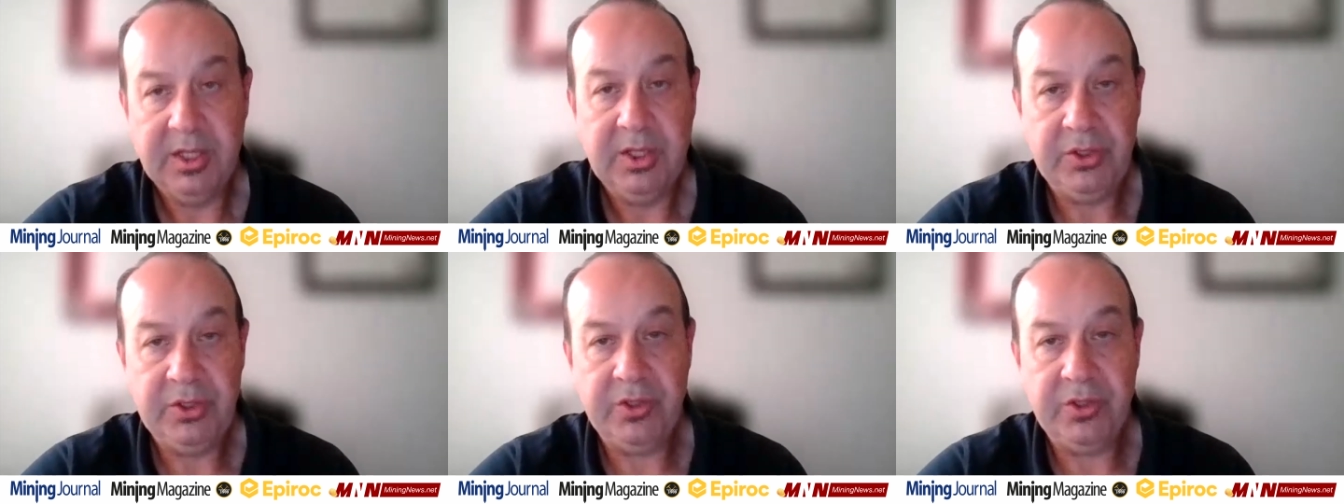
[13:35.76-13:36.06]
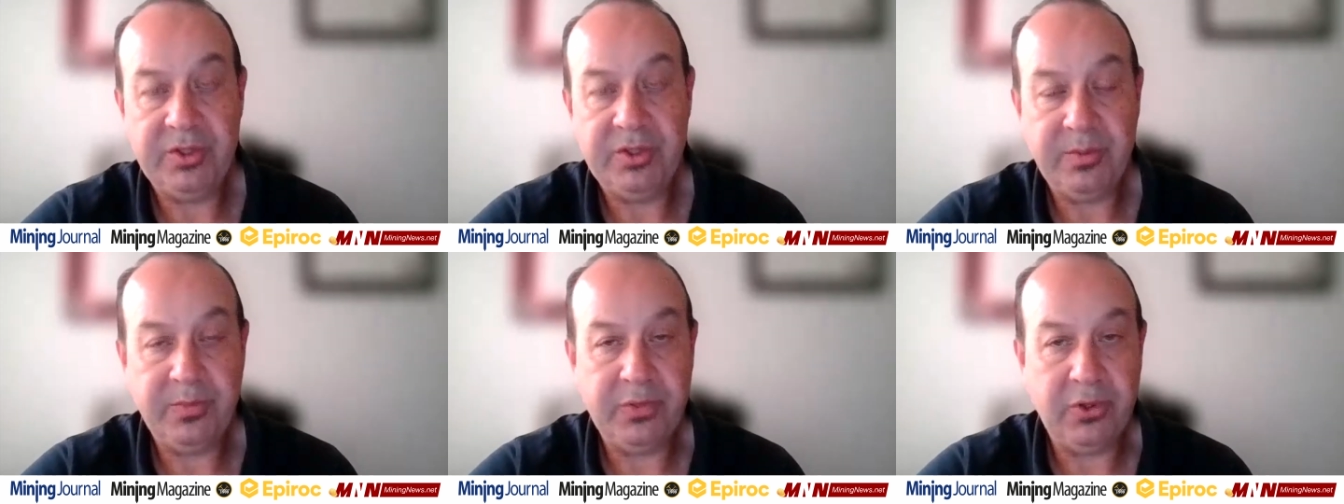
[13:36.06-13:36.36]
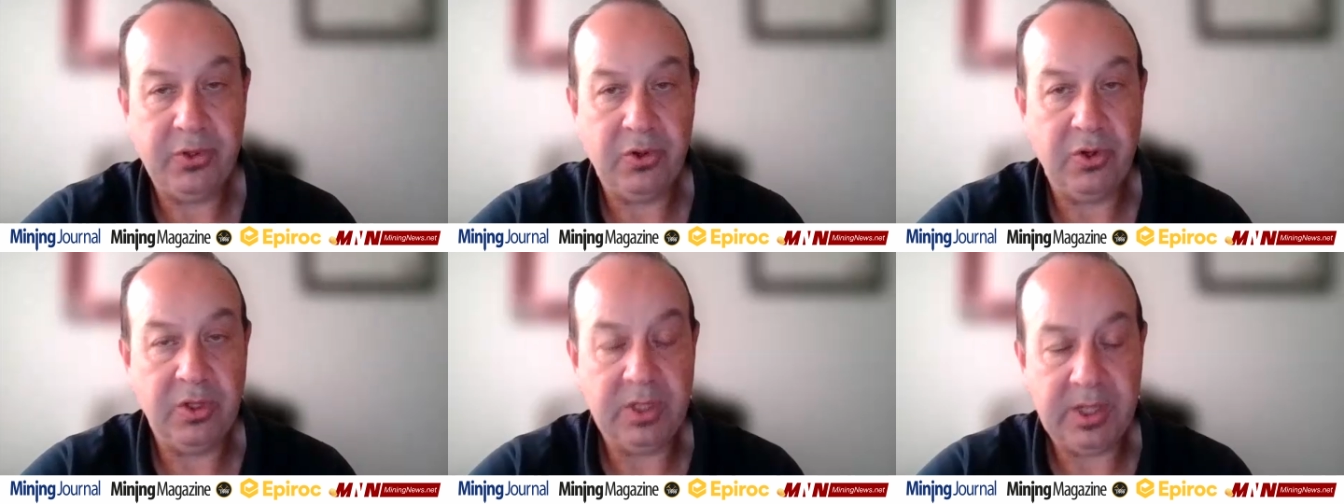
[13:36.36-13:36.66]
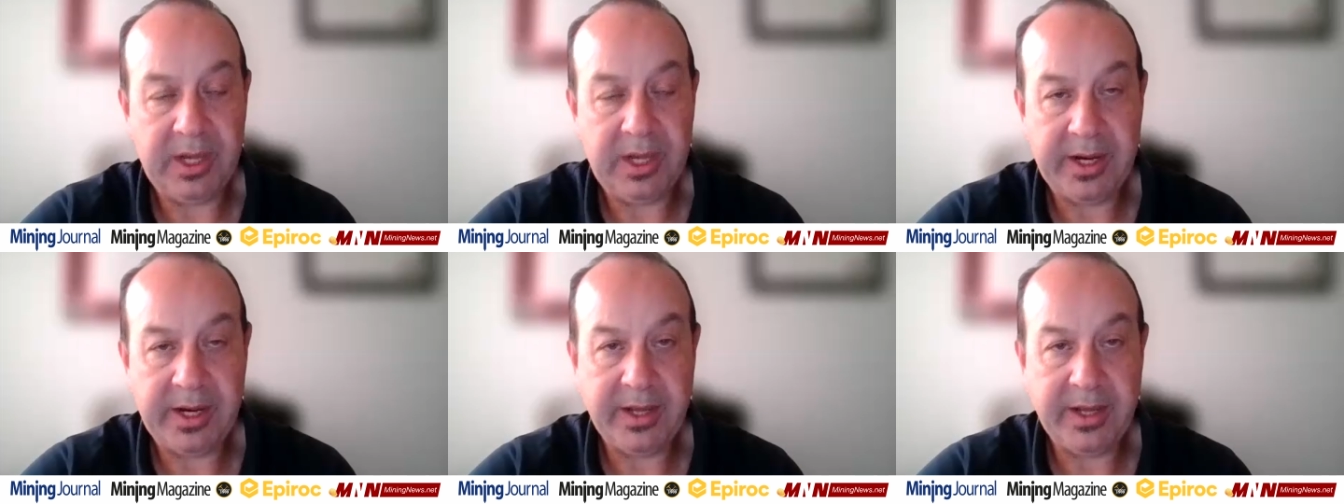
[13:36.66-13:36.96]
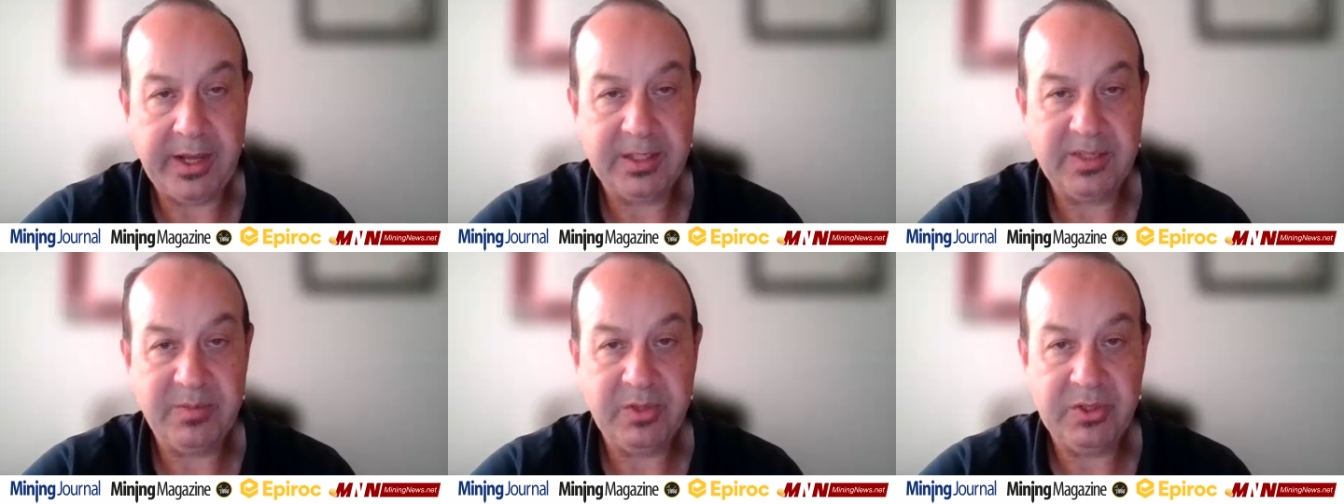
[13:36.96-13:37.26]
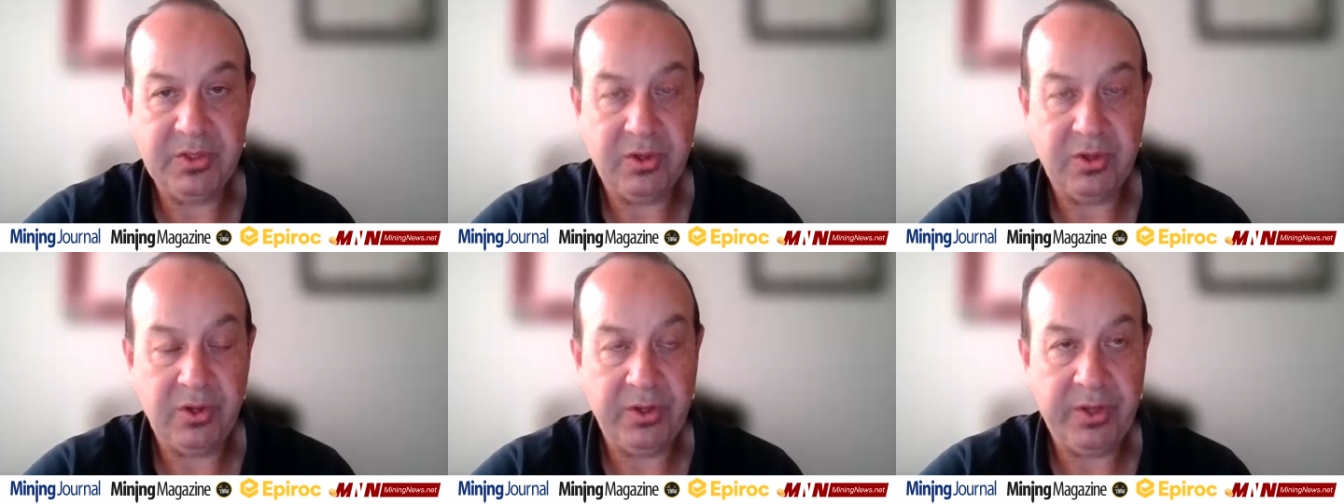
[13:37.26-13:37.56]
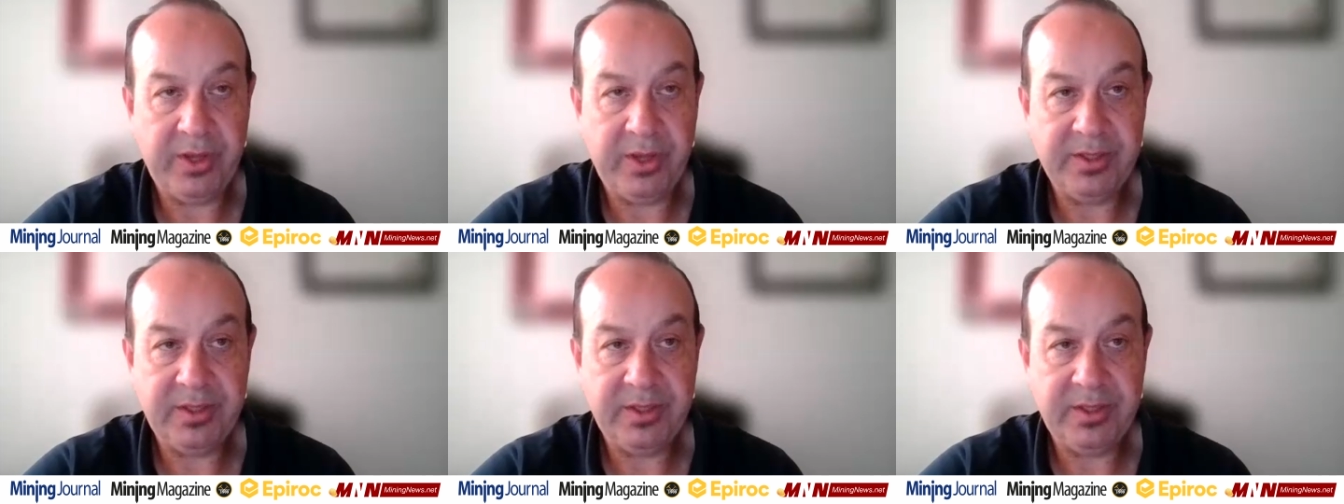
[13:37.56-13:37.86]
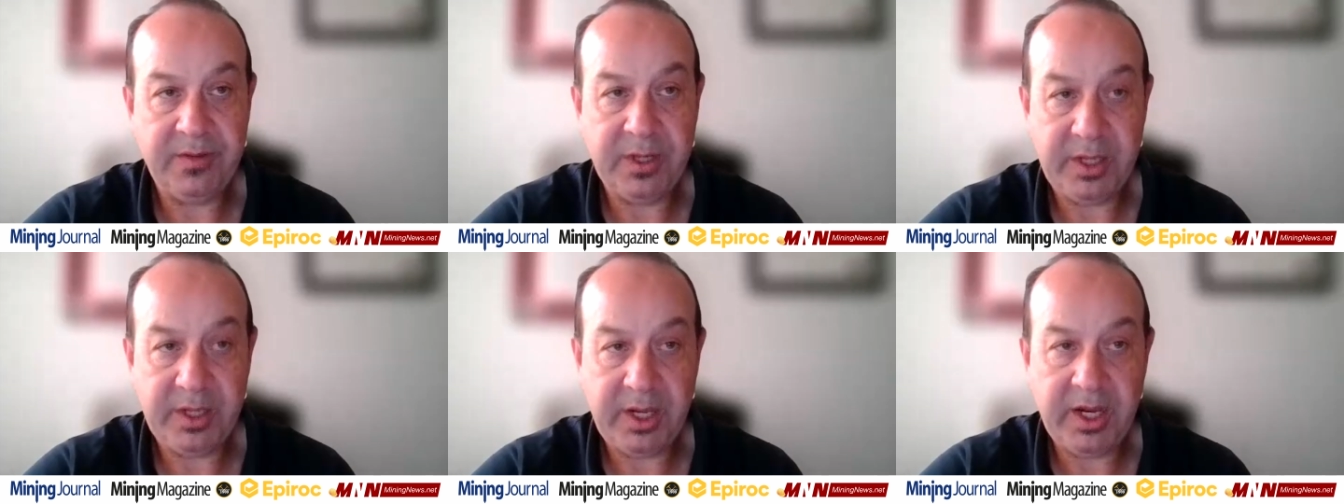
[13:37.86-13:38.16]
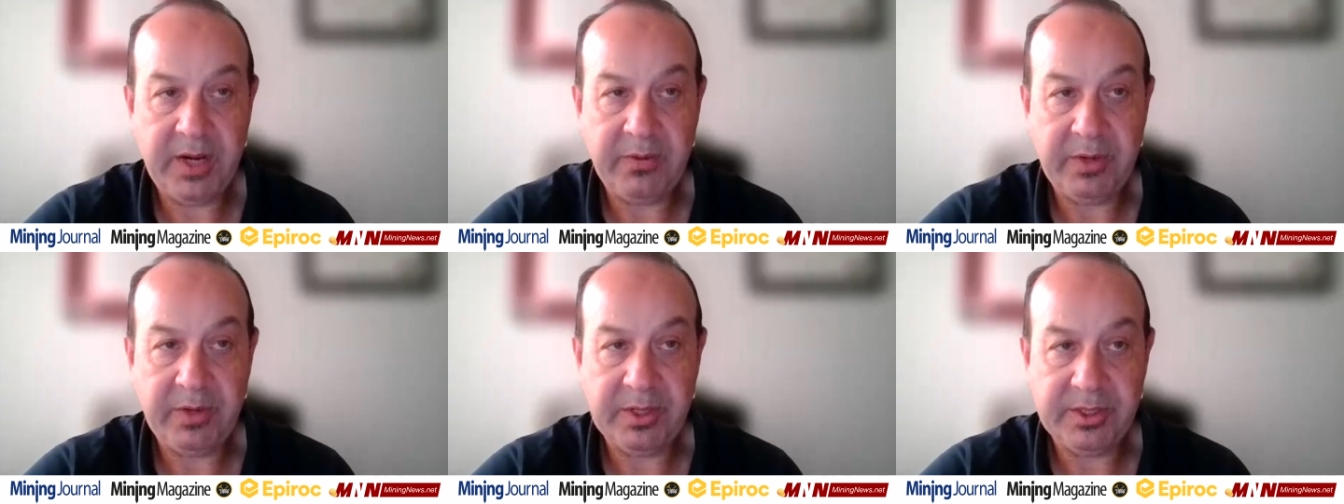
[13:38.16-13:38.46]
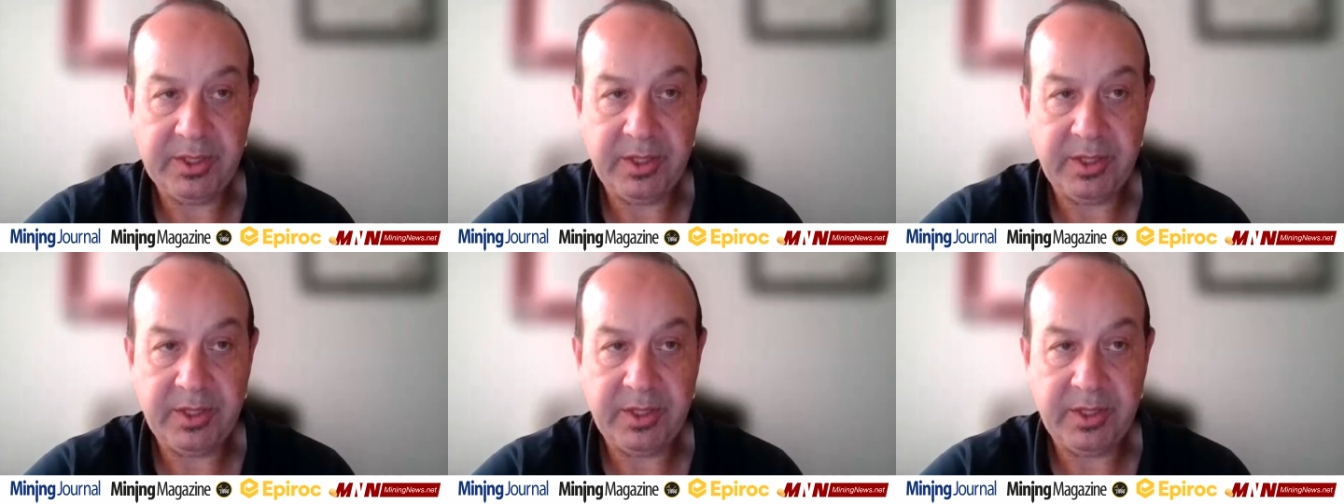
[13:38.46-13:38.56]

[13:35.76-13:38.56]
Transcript: to support uh, customers on those different areas.